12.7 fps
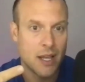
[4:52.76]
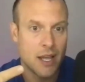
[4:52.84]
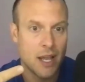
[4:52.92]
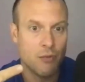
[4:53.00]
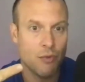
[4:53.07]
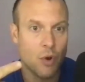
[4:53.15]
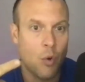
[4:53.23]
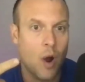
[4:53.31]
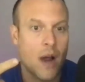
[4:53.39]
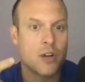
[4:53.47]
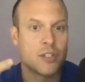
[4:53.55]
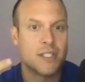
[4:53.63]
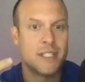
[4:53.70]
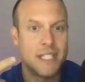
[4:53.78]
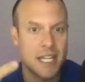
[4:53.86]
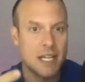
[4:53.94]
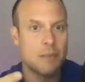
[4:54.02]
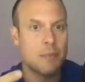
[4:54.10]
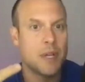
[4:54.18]
it requires
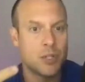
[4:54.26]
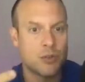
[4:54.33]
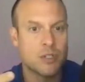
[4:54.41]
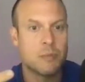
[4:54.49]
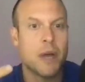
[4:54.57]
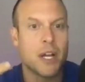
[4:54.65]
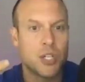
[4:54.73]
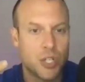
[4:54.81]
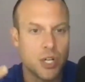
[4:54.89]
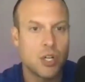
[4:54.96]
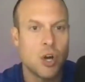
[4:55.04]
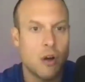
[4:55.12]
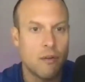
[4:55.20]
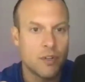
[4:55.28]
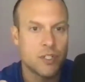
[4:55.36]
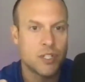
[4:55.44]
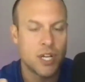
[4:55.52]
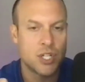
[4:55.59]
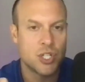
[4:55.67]
deep introspection and
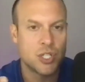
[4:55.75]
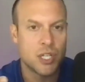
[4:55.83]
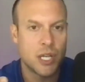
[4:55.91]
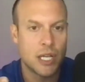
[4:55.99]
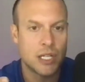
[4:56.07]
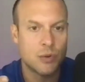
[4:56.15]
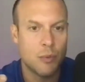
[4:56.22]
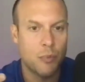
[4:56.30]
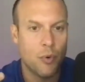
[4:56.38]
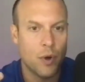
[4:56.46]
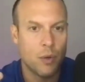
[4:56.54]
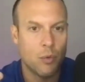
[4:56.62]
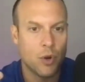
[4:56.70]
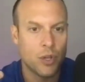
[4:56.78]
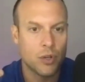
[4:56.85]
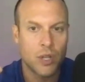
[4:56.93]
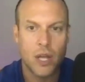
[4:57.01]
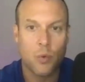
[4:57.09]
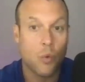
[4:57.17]
conversation to get to a point where you're
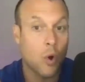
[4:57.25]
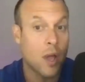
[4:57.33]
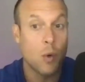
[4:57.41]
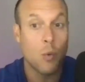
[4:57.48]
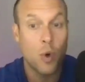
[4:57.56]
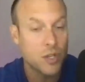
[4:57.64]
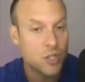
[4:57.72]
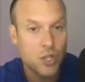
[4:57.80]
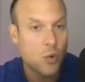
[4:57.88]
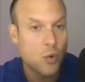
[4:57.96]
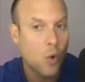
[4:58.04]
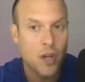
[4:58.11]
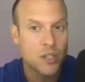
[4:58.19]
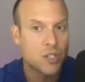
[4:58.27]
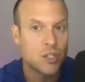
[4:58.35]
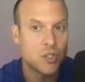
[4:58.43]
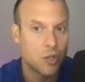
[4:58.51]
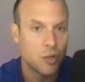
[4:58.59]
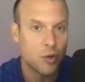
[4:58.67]
like okay what do you want to
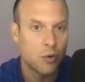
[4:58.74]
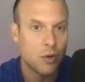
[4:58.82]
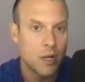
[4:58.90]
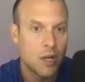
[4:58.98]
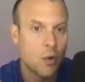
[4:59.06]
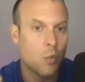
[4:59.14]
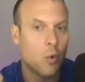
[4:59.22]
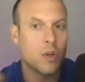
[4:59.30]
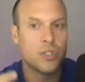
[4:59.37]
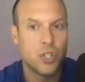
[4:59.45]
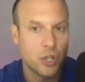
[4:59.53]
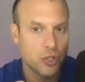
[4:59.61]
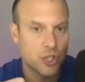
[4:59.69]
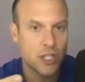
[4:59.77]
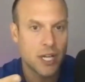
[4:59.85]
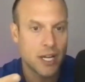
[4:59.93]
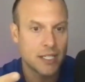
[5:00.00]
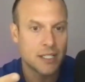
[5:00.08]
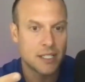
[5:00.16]
do what do your
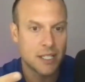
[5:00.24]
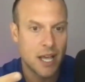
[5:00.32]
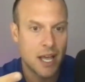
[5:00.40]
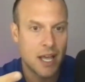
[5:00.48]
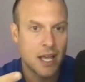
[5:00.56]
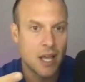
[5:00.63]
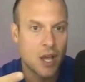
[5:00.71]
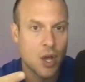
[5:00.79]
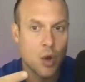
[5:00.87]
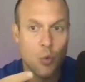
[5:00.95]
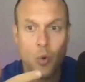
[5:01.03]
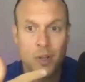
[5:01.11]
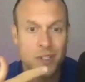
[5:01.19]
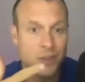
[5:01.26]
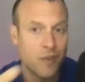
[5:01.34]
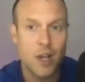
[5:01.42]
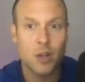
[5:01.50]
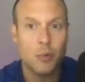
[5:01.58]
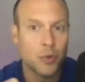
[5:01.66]
genetics say what's
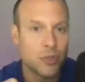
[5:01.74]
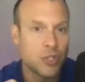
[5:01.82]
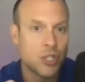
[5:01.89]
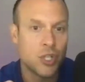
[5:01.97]
available to